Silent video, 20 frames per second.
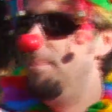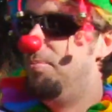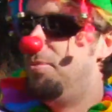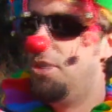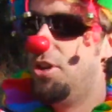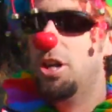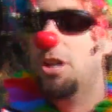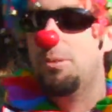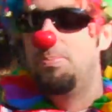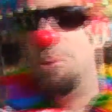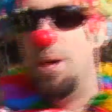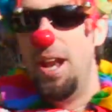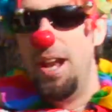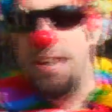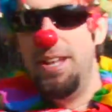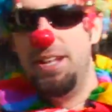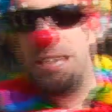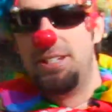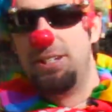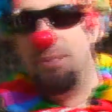Dirk
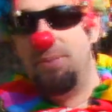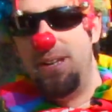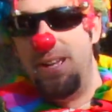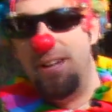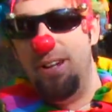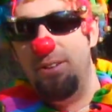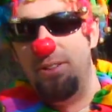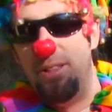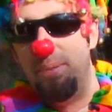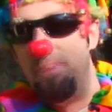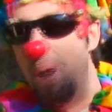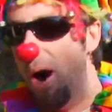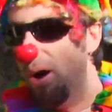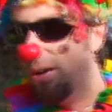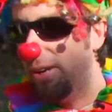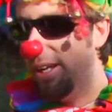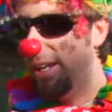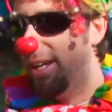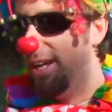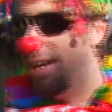Benedict will be here with a
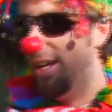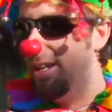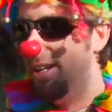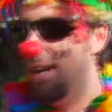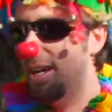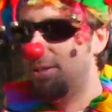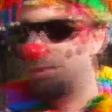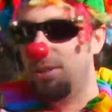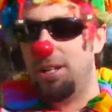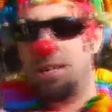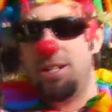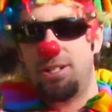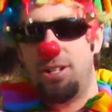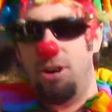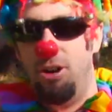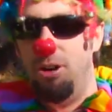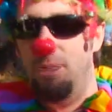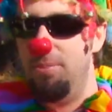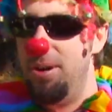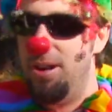polka hit. That's what he
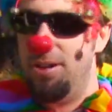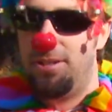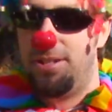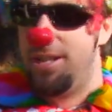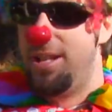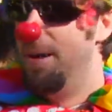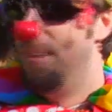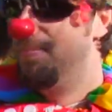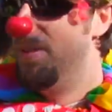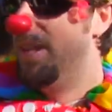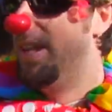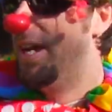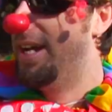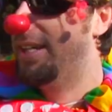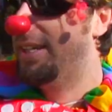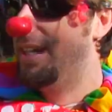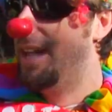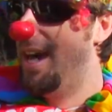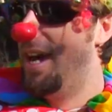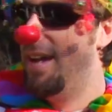told me or something
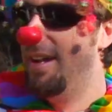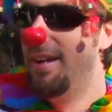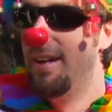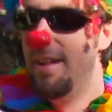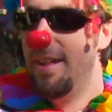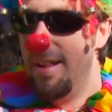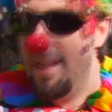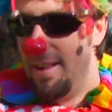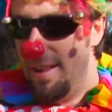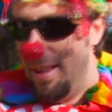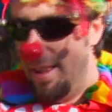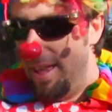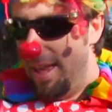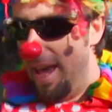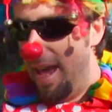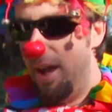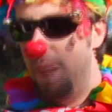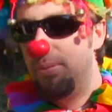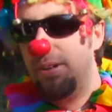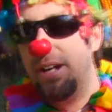like that.
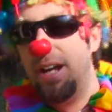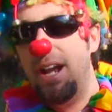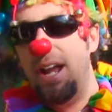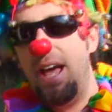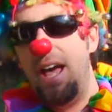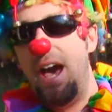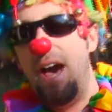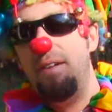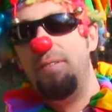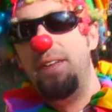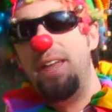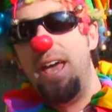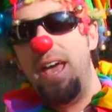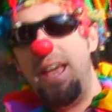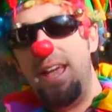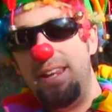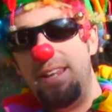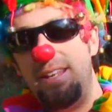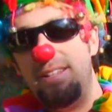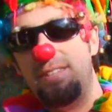And we're gonna have an
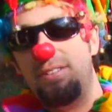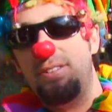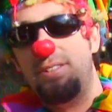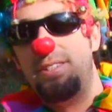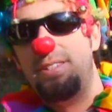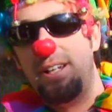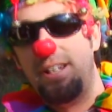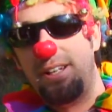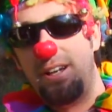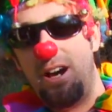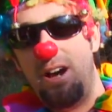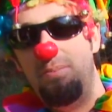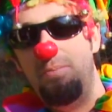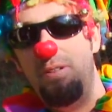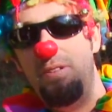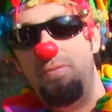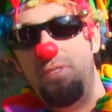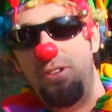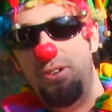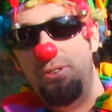80s
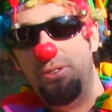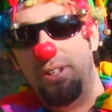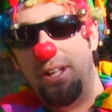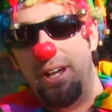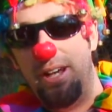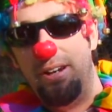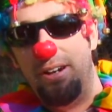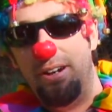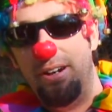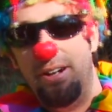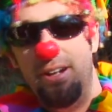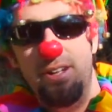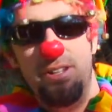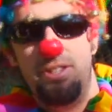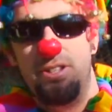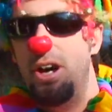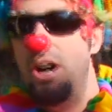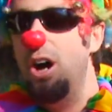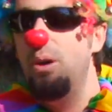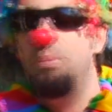sitcom review later.
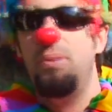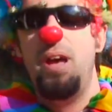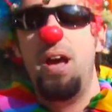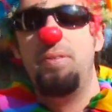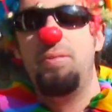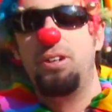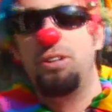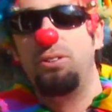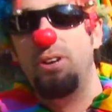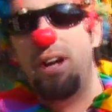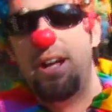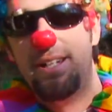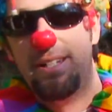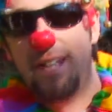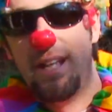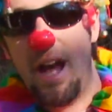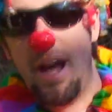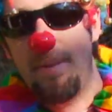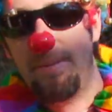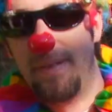So I hope we have a
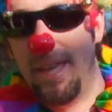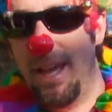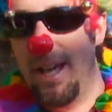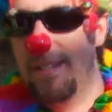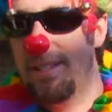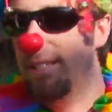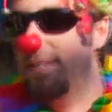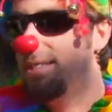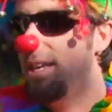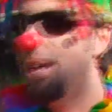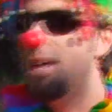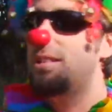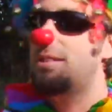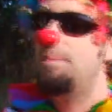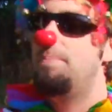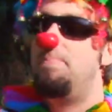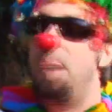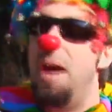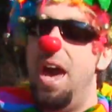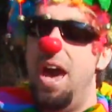great time, kids, because
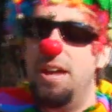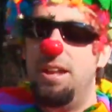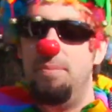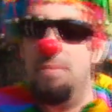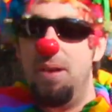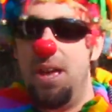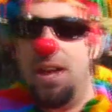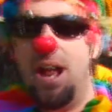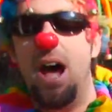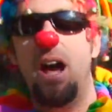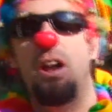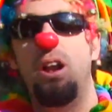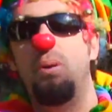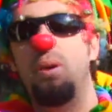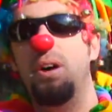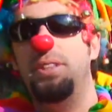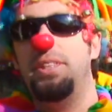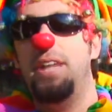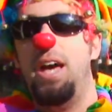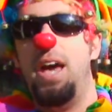he's abandoned me and I don't
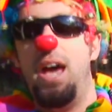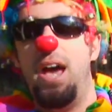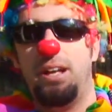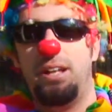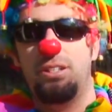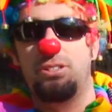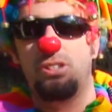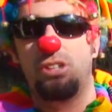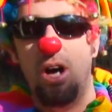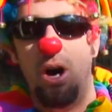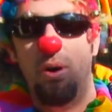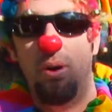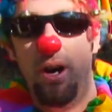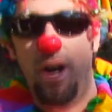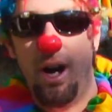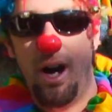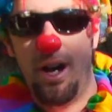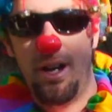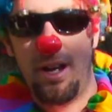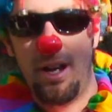know what the heck is
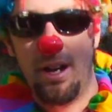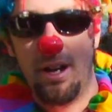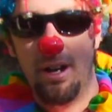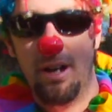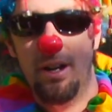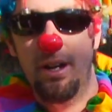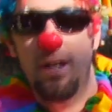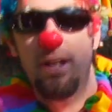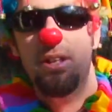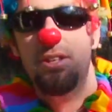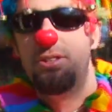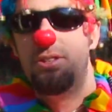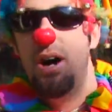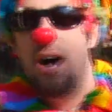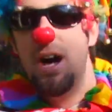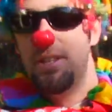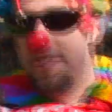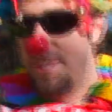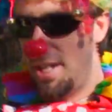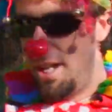going on here. So
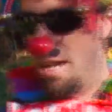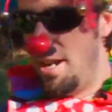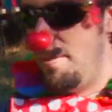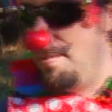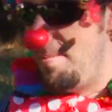I'll see you in a